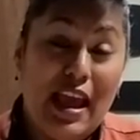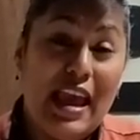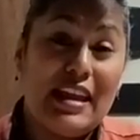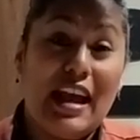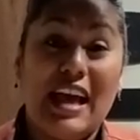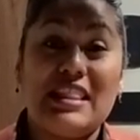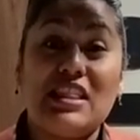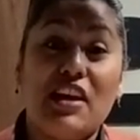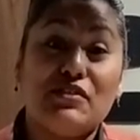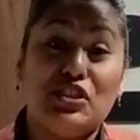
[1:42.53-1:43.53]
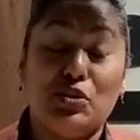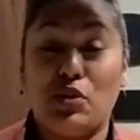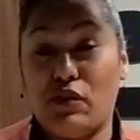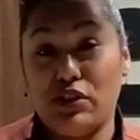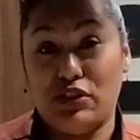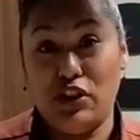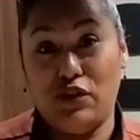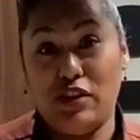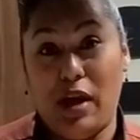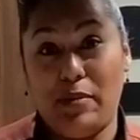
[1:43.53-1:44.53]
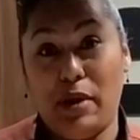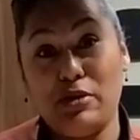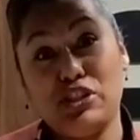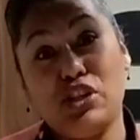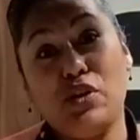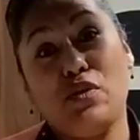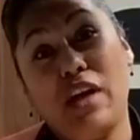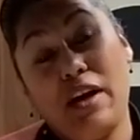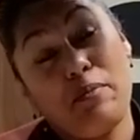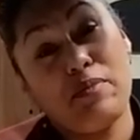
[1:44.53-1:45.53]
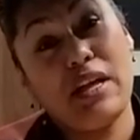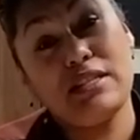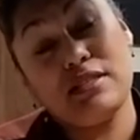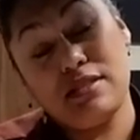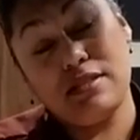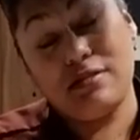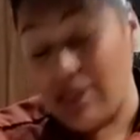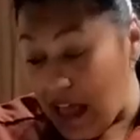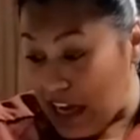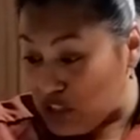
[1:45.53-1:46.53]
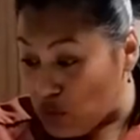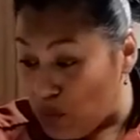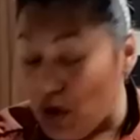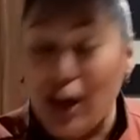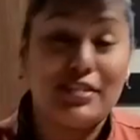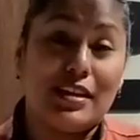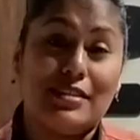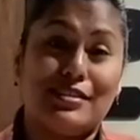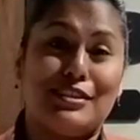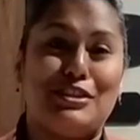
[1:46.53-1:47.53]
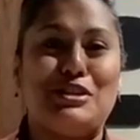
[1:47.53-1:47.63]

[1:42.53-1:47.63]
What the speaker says: And I love to do it over the stovetop, and I'm going to show you that actual process,